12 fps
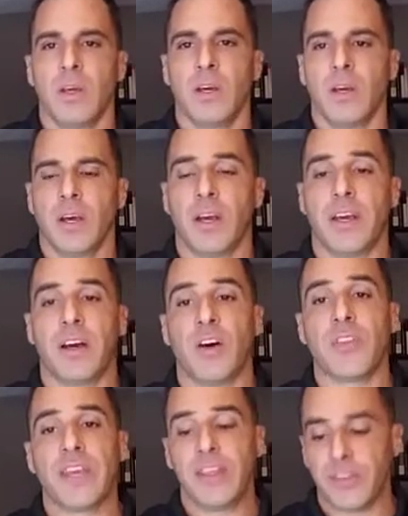
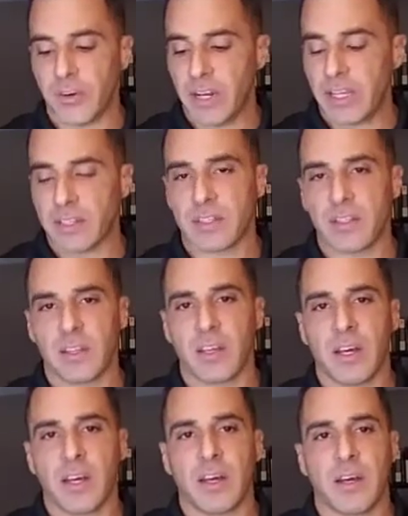On the Ethernet
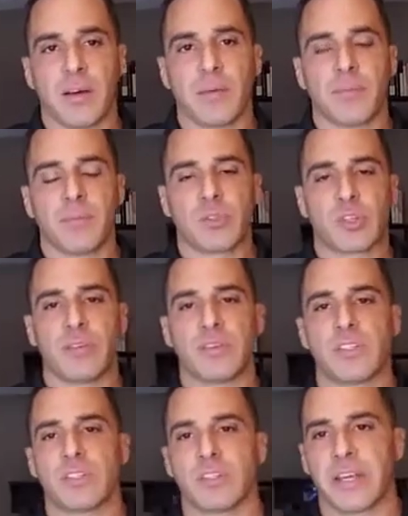
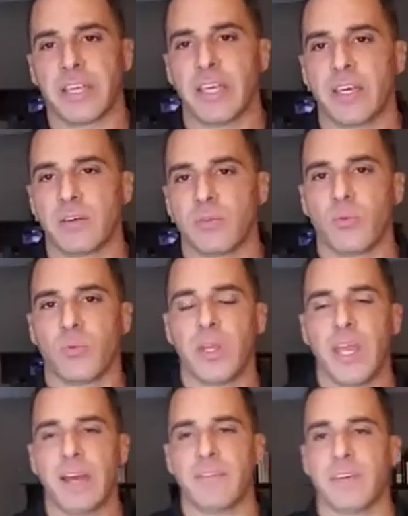service, again, we
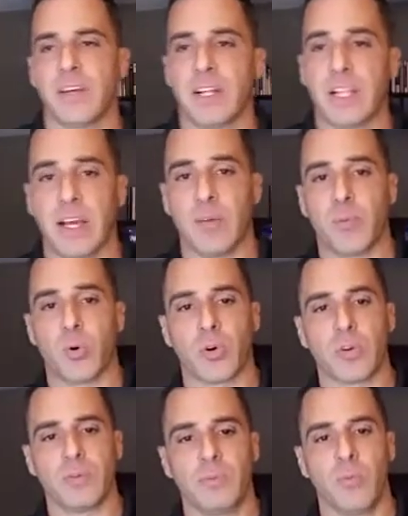have a client
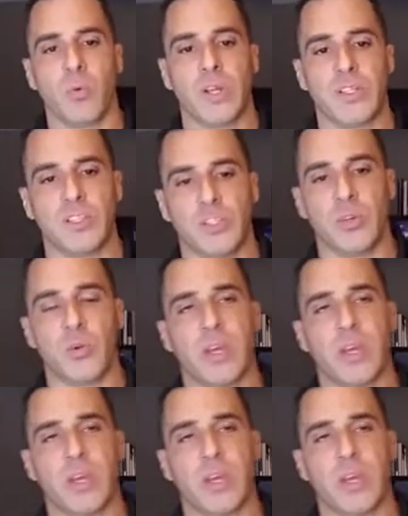portal, which